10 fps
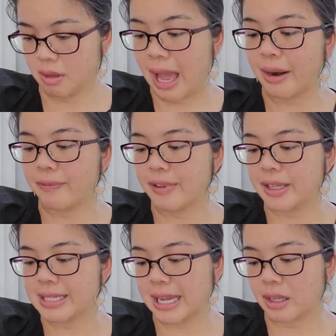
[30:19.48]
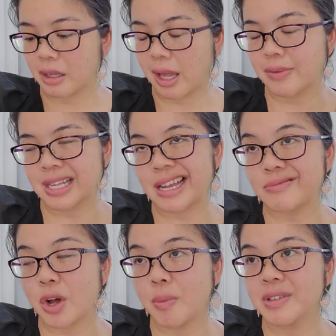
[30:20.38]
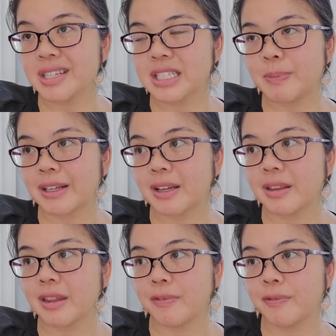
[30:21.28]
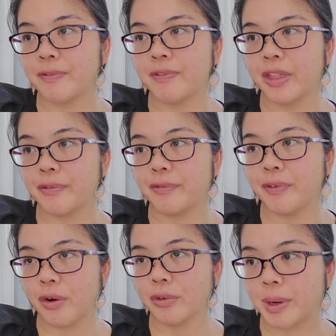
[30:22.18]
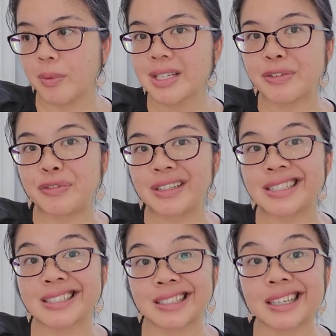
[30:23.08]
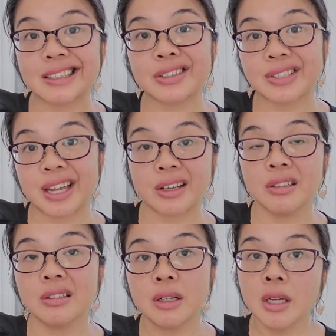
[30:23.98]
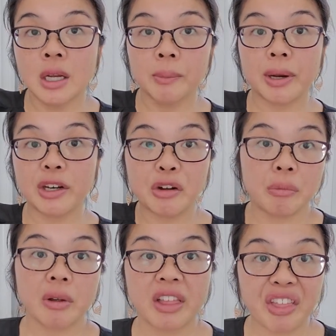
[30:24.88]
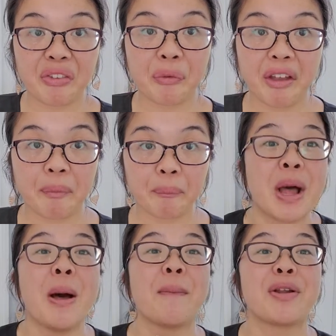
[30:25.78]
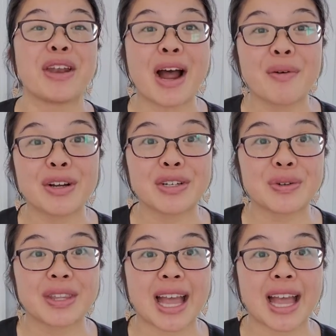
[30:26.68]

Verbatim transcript: I didn't feel a tingle. I was almost expecting the, the Vault Ring one to feel a slight little tingle, but I don't, and that's okay. But now we're gonna do the